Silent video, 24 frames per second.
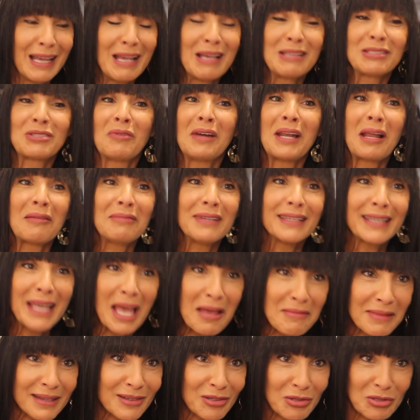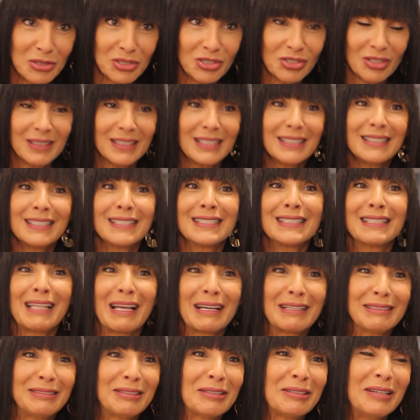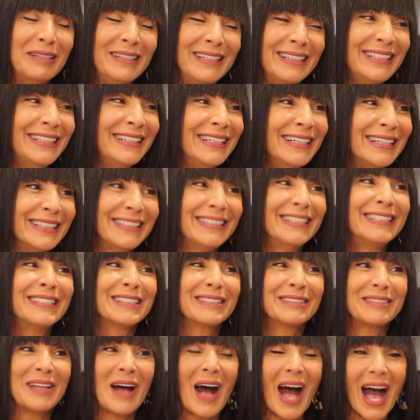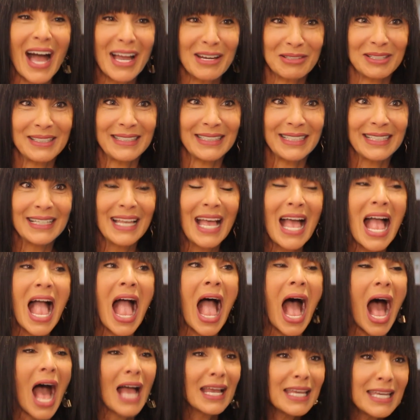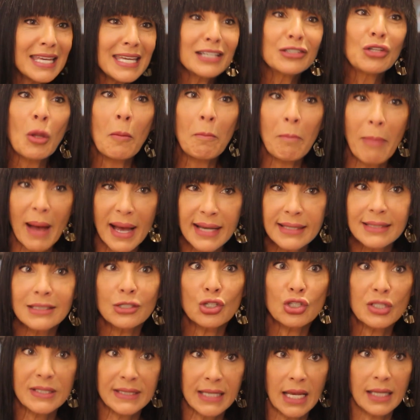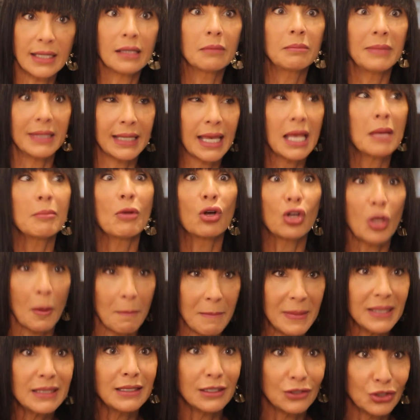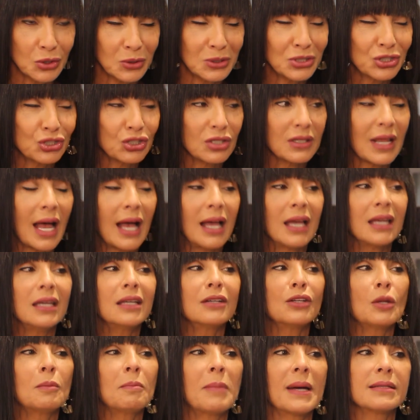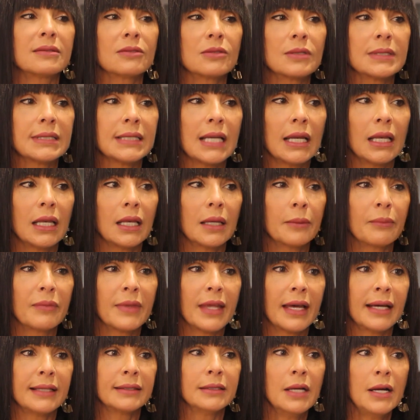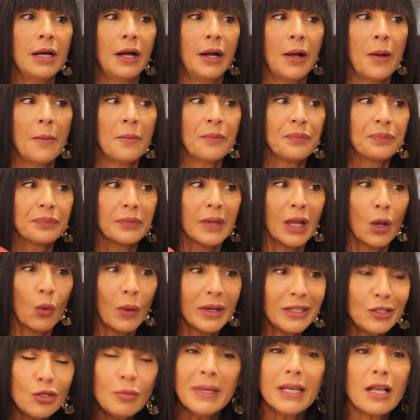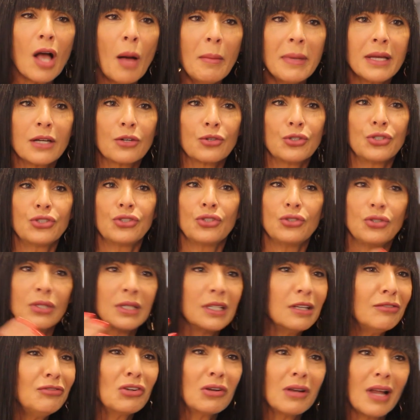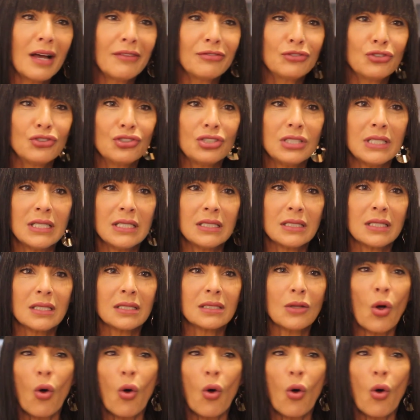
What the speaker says: So when I became a Christian, this is the irony. I hear the pastor saying, became a committed Christian. I hear the pastor saying that when you become a Christian, you give your life to Jesus,